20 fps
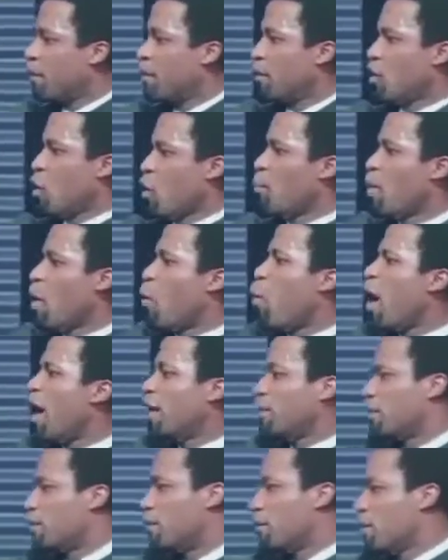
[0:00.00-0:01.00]
Number
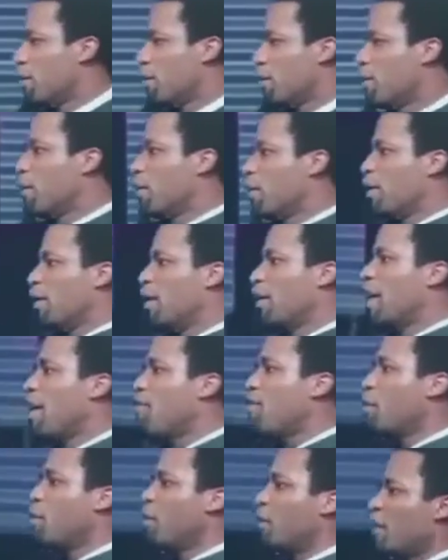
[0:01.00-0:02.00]
1, he
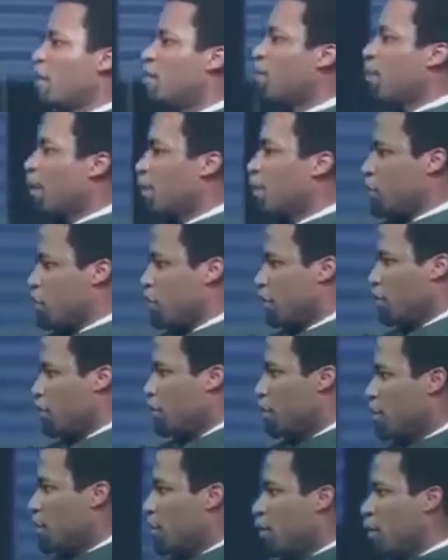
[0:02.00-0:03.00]
gave him his image.
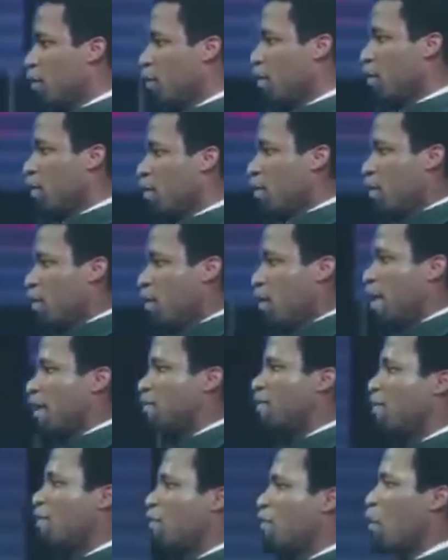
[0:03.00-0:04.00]

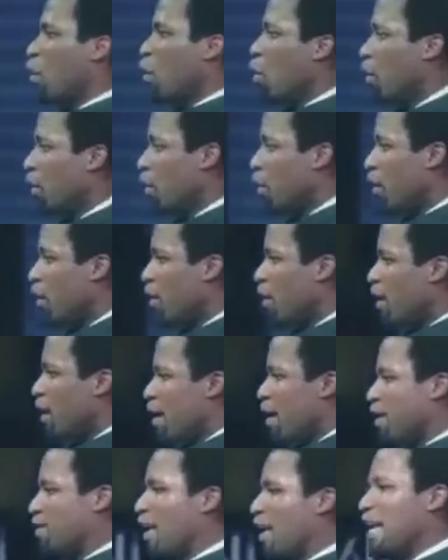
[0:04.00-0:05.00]
That is his glory.
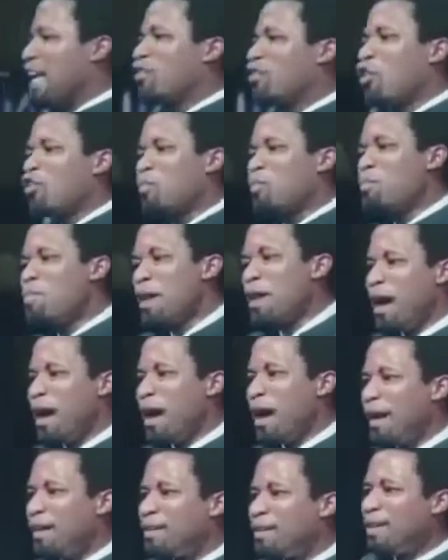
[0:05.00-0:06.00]
He said, let us make
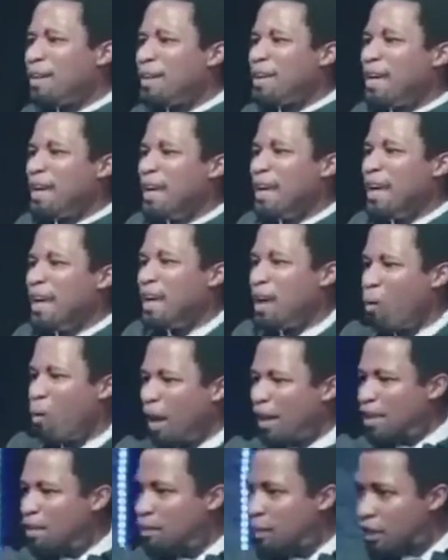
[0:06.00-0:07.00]
man in
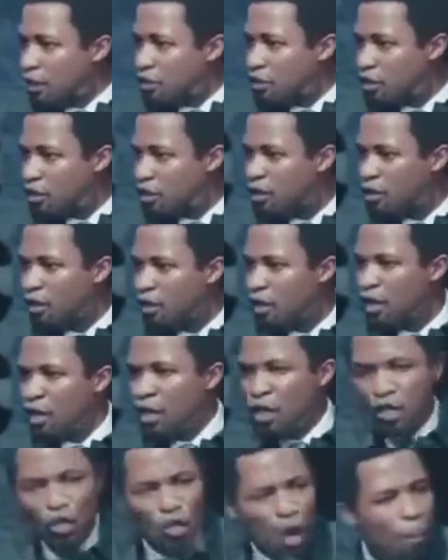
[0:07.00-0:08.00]
our image.
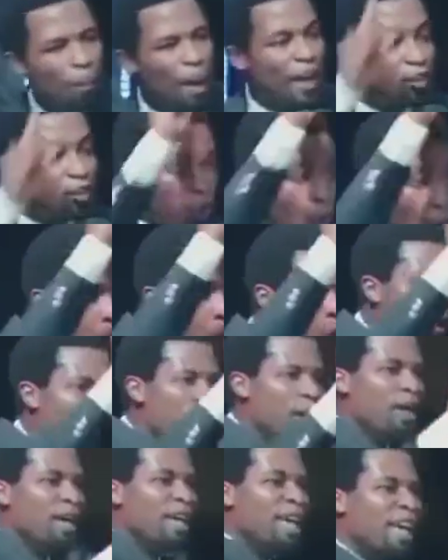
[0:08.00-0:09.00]
Number 2,
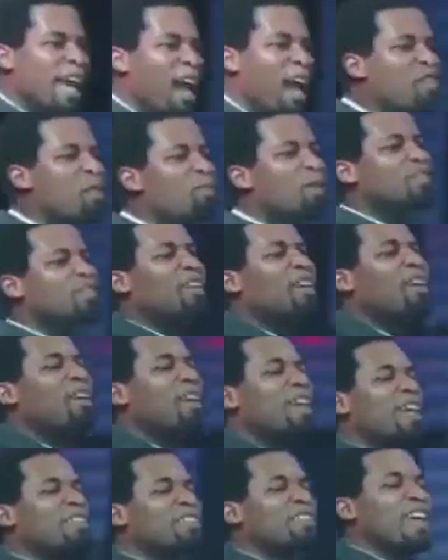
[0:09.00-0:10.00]
he gave him
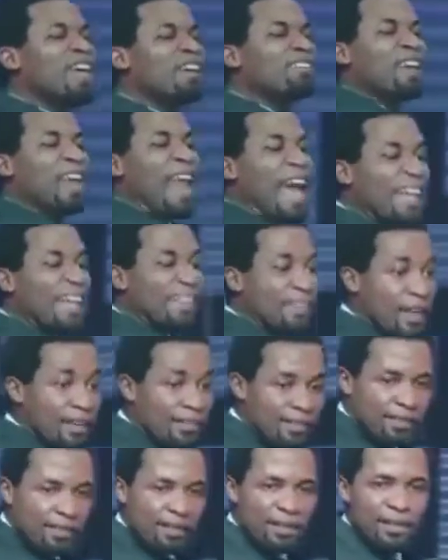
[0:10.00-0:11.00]
his
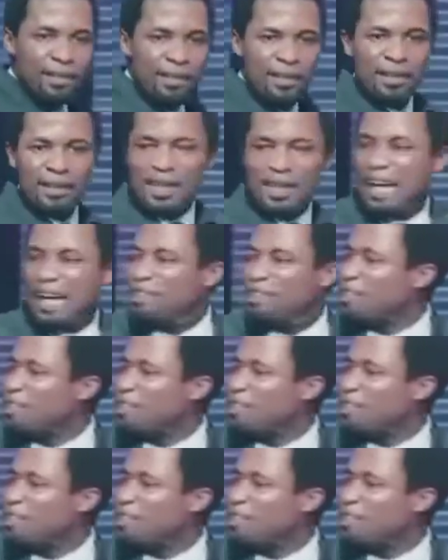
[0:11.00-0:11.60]
likeness. That